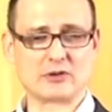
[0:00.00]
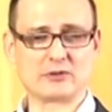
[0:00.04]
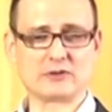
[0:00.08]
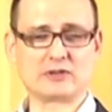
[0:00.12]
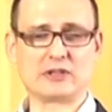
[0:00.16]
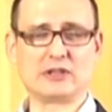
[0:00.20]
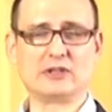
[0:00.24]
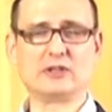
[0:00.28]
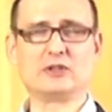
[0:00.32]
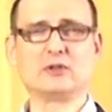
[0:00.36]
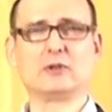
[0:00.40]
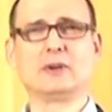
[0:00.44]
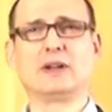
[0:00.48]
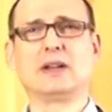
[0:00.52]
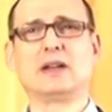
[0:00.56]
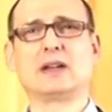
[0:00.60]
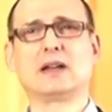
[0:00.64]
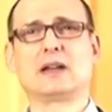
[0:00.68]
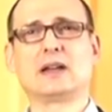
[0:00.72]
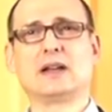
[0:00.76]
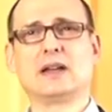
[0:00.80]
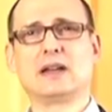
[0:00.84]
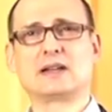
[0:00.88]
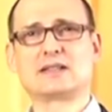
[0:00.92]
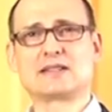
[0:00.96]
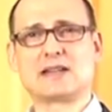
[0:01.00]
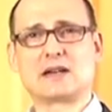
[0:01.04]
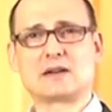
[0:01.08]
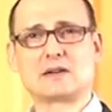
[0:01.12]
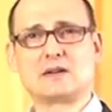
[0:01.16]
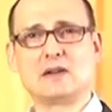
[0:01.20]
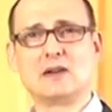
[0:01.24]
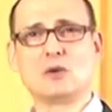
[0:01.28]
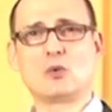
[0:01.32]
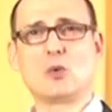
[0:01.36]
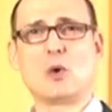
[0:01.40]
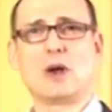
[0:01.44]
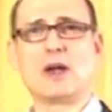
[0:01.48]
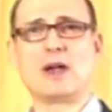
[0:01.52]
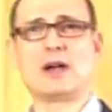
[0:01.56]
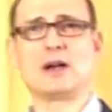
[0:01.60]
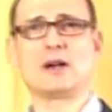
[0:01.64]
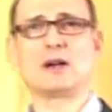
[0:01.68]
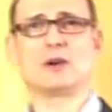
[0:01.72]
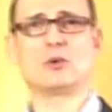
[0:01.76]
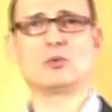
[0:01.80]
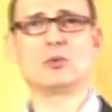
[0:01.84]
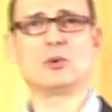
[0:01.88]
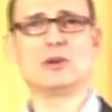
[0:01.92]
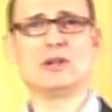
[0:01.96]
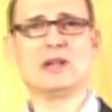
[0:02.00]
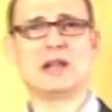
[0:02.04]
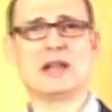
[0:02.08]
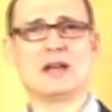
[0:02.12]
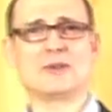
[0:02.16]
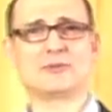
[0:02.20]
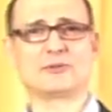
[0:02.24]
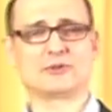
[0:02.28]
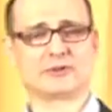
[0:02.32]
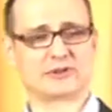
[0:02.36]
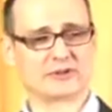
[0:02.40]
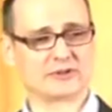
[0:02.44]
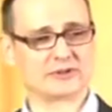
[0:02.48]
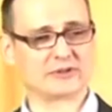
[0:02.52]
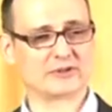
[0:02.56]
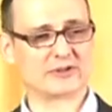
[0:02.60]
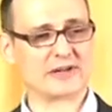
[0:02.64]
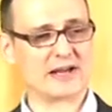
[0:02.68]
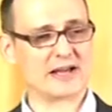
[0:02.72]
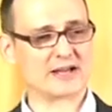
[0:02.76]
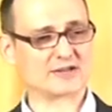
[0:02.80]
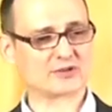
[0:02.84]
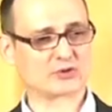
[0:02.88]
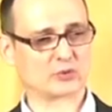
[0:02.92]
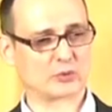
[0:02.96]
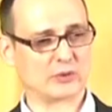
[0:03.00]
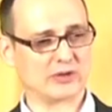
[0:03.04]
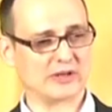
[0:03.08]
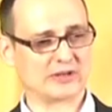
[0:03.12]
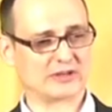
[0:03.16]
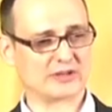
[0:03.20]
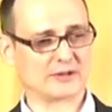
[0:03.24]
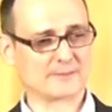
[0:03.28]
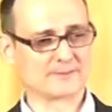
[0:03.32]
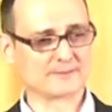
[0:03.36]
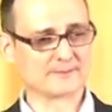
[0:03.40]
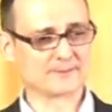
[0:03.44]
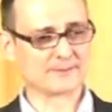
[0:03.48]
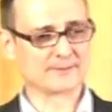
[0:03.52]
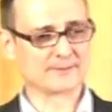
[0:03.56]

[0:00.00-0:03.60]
continuing exactly where we left uh, last week.